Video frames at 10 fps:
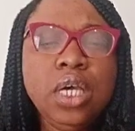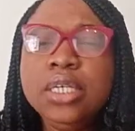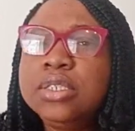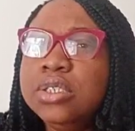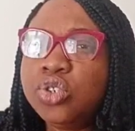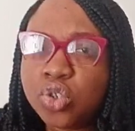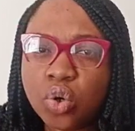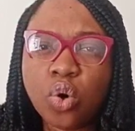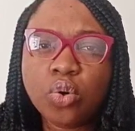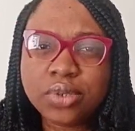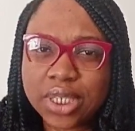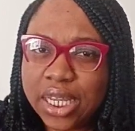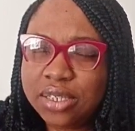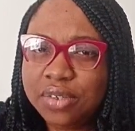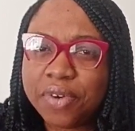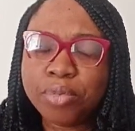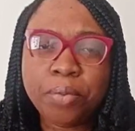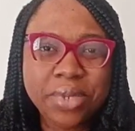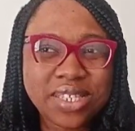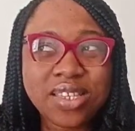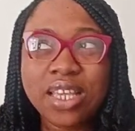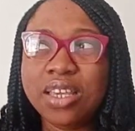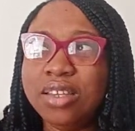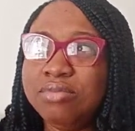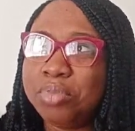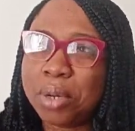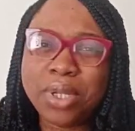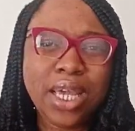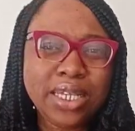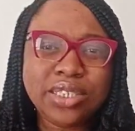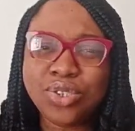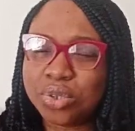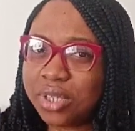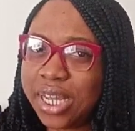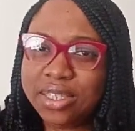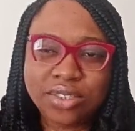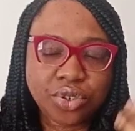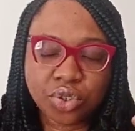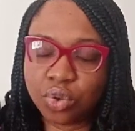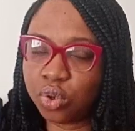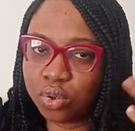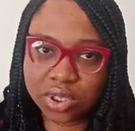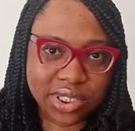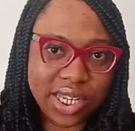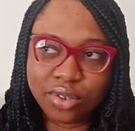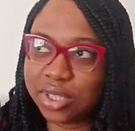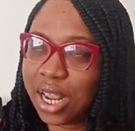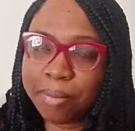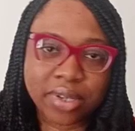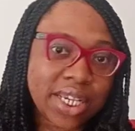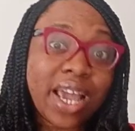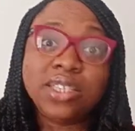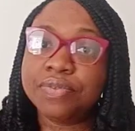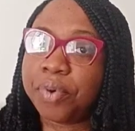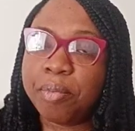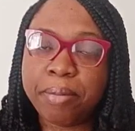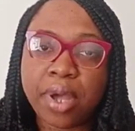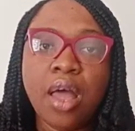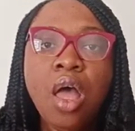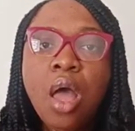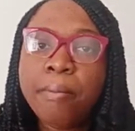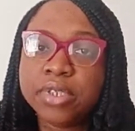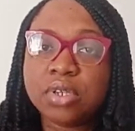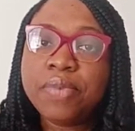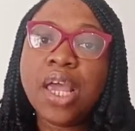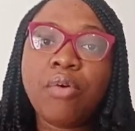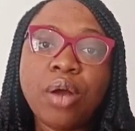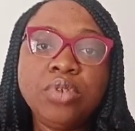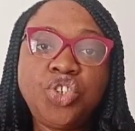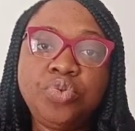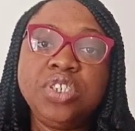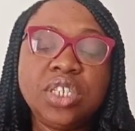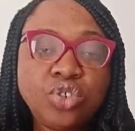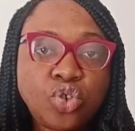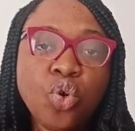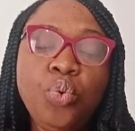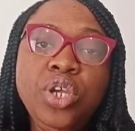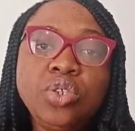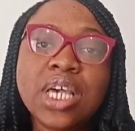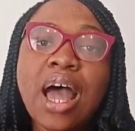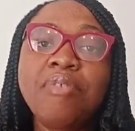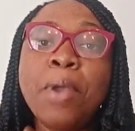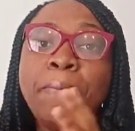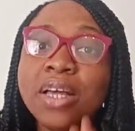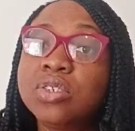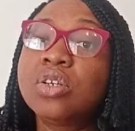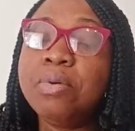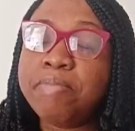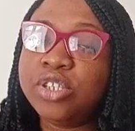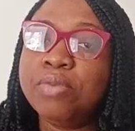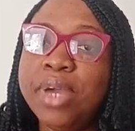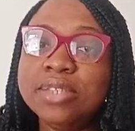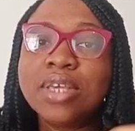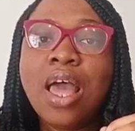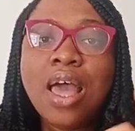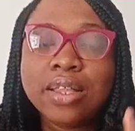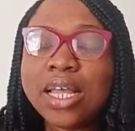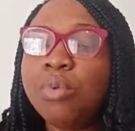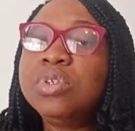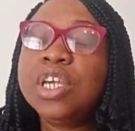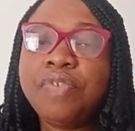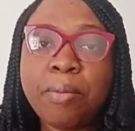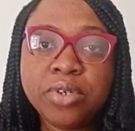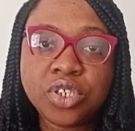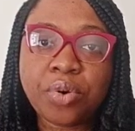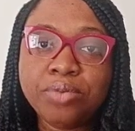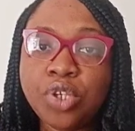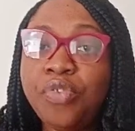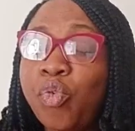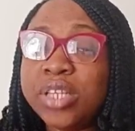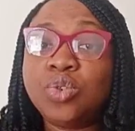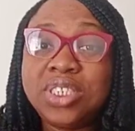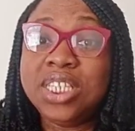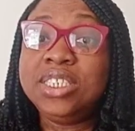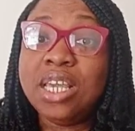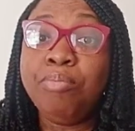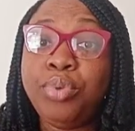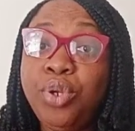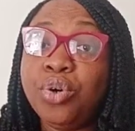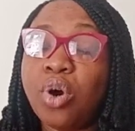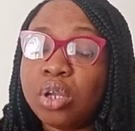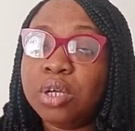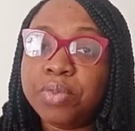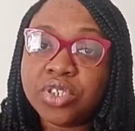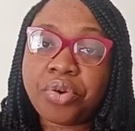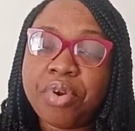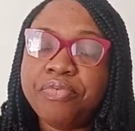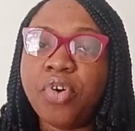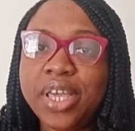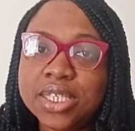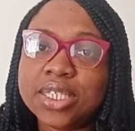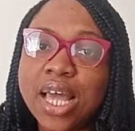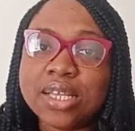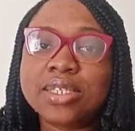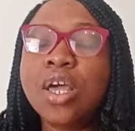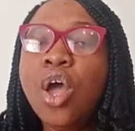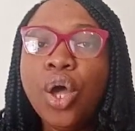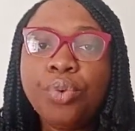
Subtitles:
8-inch tall then, if I'm not mistaken, probably 8-inch or 9 inches tall, or 10 or thereabouts. I can't even remember, but something around this range. And so we used to have a particular measurement that we take for our buttercream. So if we were to tint a blue colored buttercream, for instance,